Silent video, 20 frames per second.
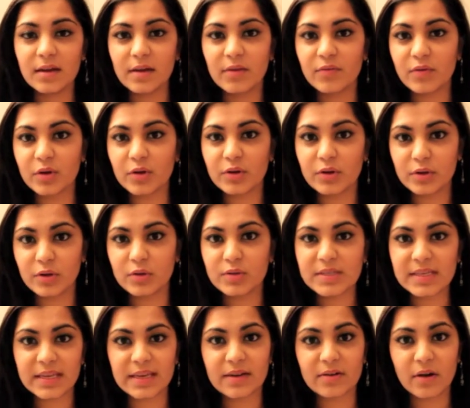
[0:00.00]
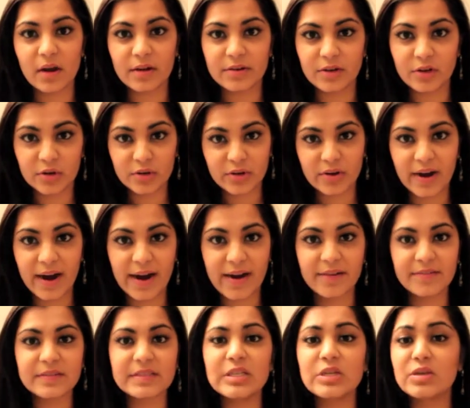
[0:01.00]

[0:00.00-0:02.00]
If you're using it on your crafts,